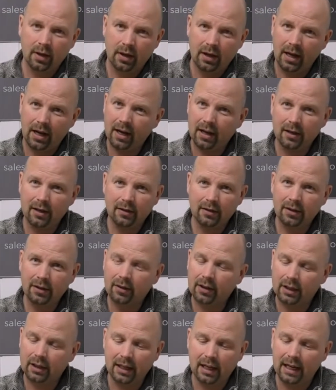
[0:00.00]
and you're
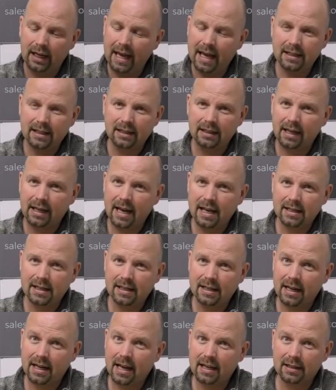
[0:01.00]
going to get less and less
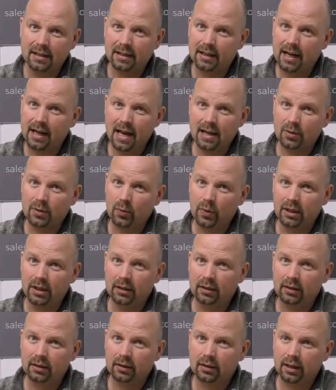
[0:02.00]
and less and less
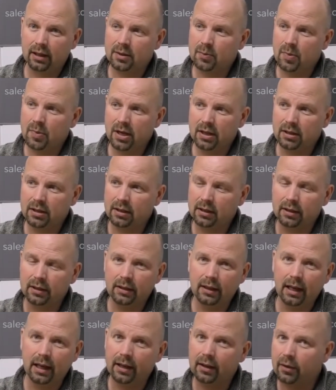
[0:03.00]
wind. That's basically
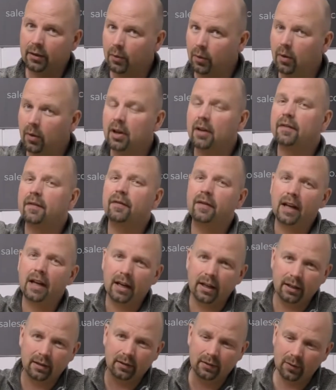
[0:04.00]
like the water
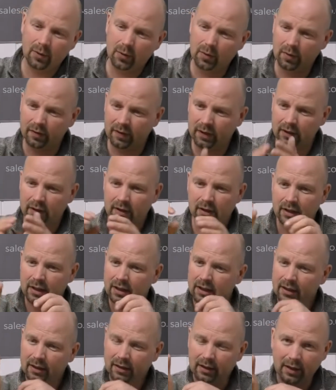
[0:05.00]
flying over
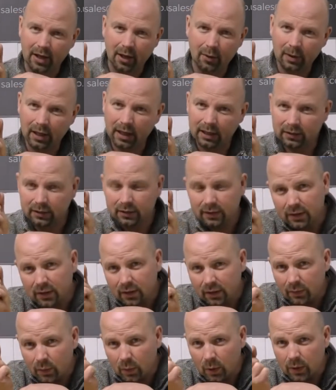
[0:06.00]
the outlet
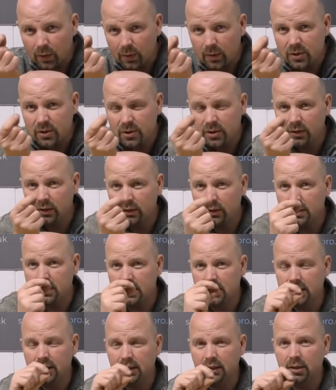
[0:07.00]
of one of those
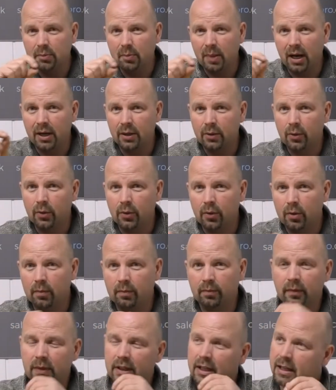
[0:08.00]
tunnels in the biohome.
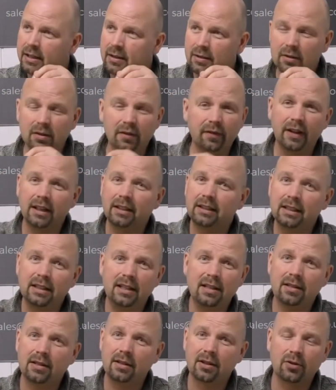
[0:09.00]
It's going to find the
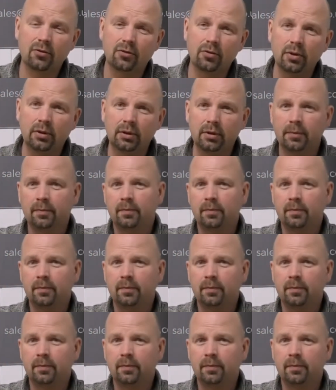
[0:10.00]
easiest route.